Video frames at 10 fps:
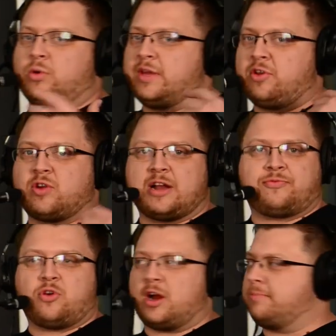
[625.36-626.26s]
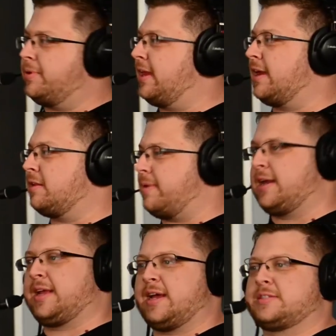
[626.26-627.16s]
give you credit for it, put it out on the
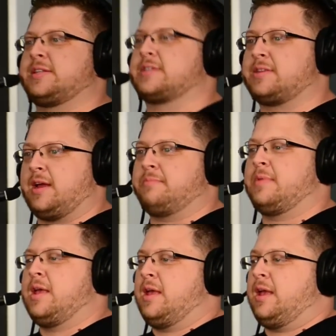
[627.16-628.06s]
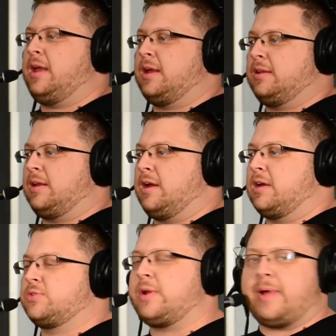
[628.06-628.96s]
podcast next time. And so